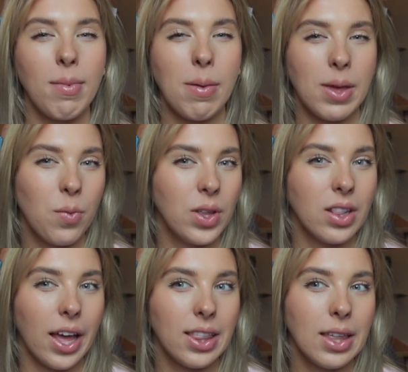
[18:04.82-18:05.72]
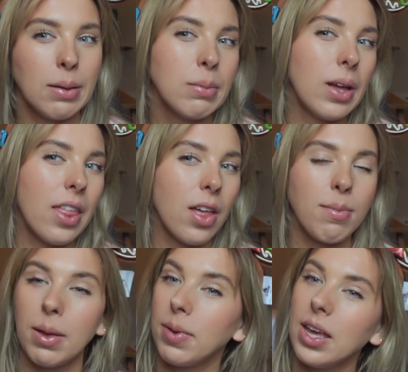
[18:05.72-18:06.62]
maybe I wouldn't like them. I thought
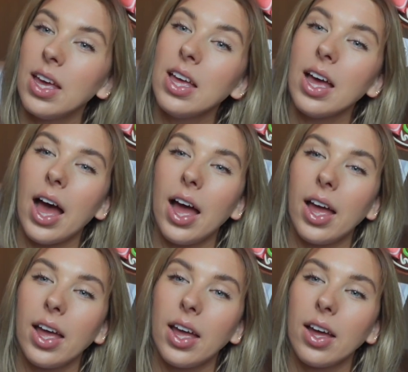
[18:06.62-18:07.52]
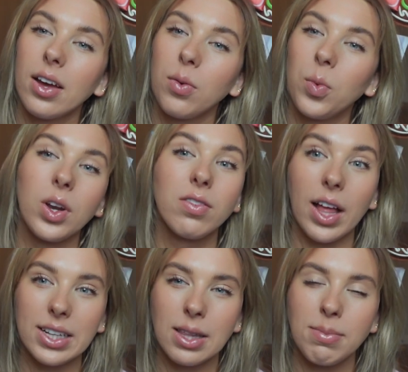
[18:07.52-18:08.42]
maybe I would have
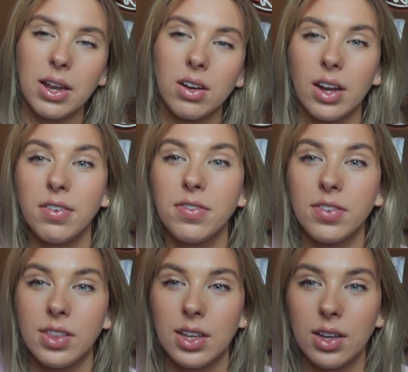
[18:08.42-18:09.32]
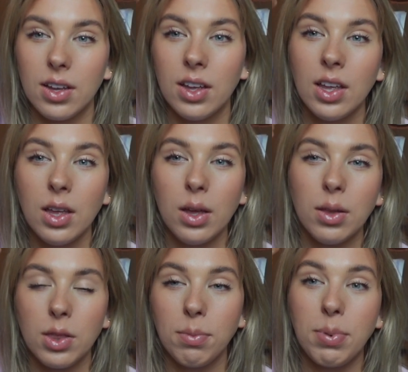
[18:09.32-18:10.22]
liked them better if the
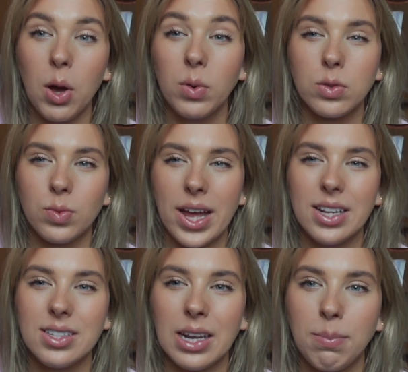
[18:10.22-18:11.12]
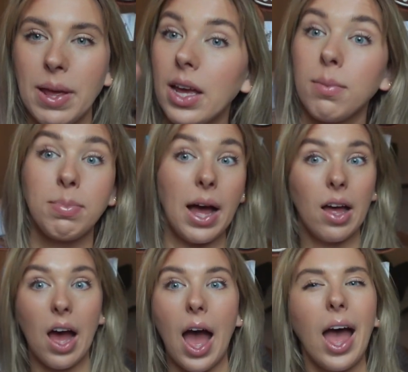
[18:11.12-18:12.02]
bow was red instead of pink,
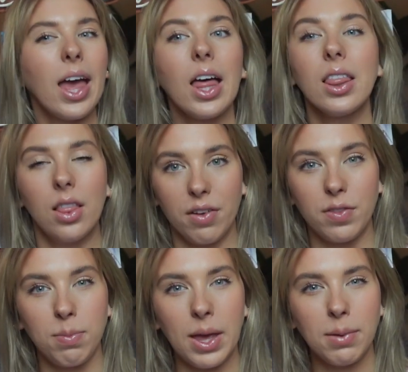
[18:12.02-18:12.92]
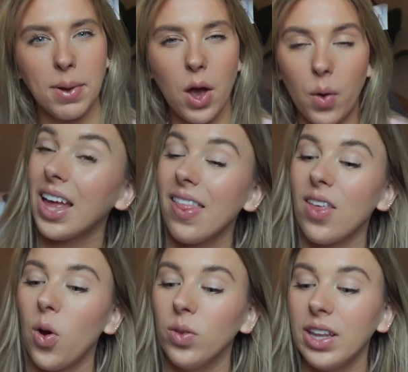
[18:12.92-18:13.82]
but I love the pink bow.
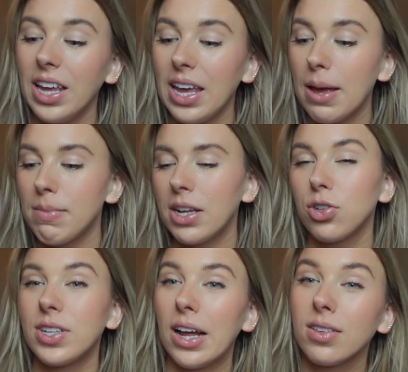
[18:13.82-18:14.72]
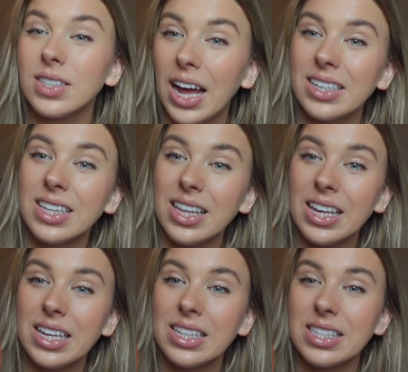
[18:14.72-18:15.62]
The only major downside to
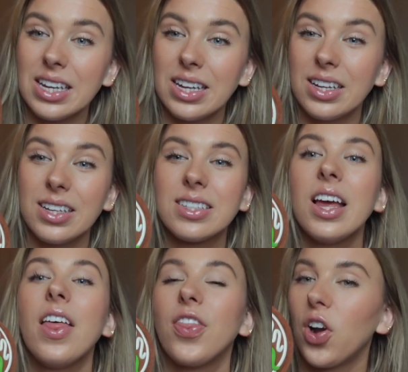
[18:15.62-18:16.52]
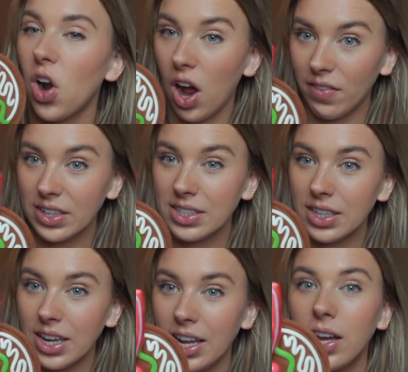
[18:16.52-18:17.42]
these is they're
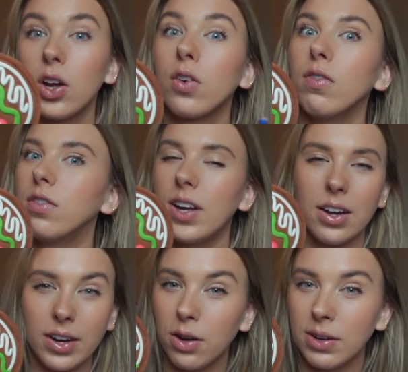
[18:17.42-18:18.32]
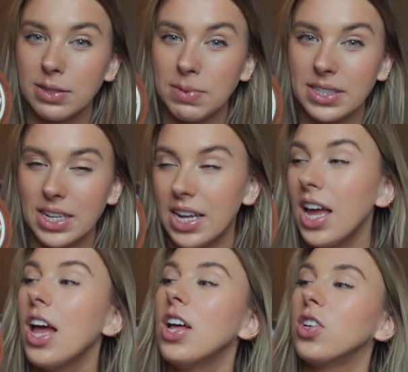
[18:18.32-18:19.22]
obviously very
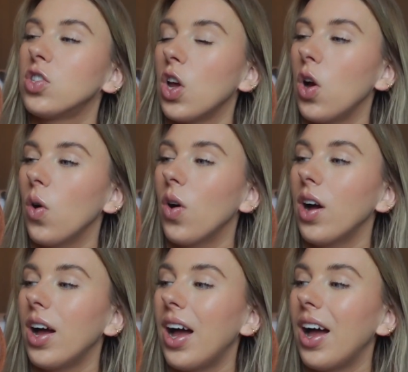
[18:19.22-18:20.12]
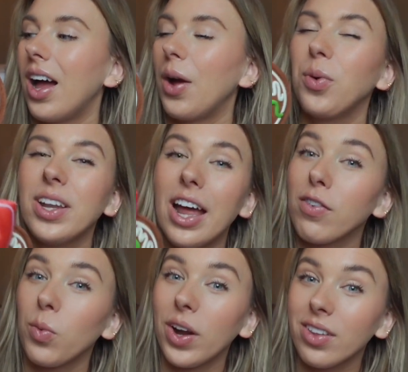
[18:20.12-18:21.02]
Christmassy, so I would
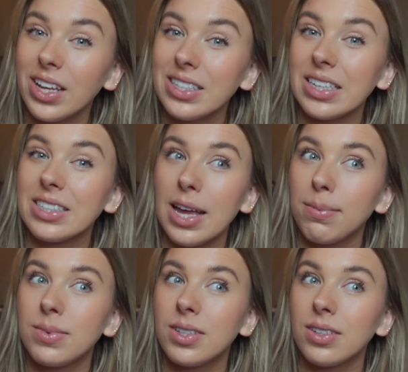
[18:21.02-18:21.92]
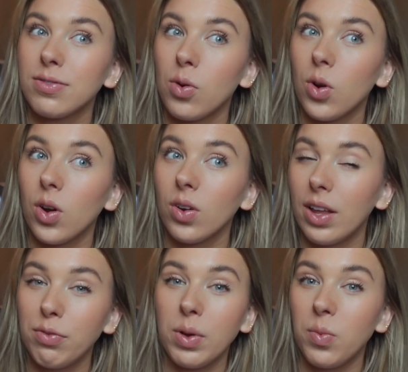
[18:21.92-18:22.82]
never wear these except for
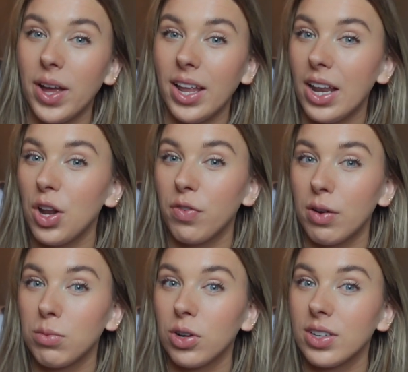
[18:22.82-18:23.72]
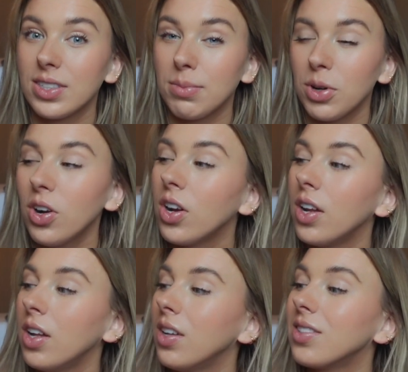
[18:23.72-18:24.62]
if we went in November or December.
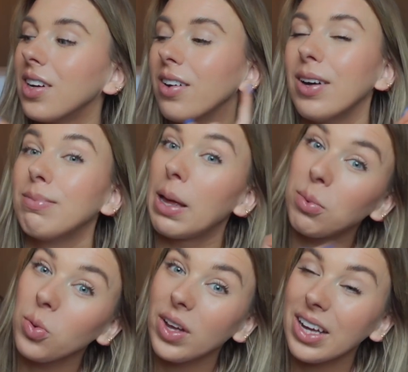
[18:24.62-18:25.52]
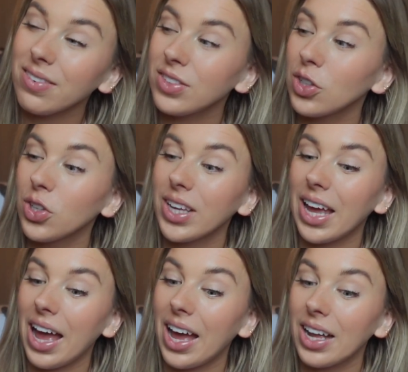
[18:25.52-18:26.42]
So maybe we'll have to look
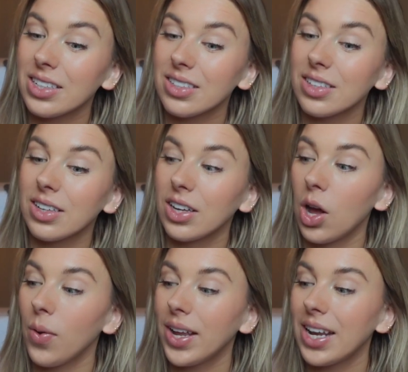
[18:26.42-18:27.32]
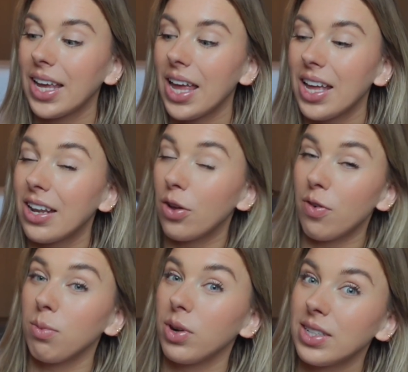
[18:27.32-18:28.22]
at going again
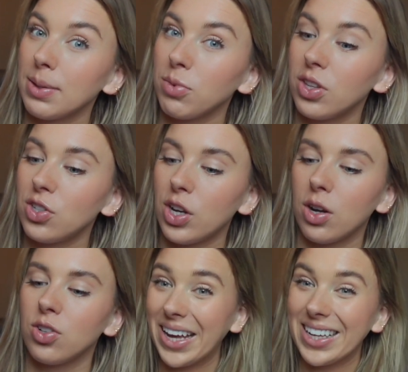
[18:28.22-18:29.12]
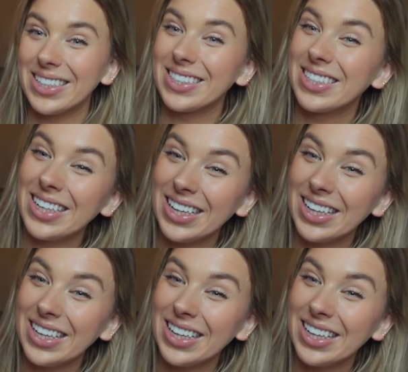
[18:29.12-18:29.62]
November, December this year, because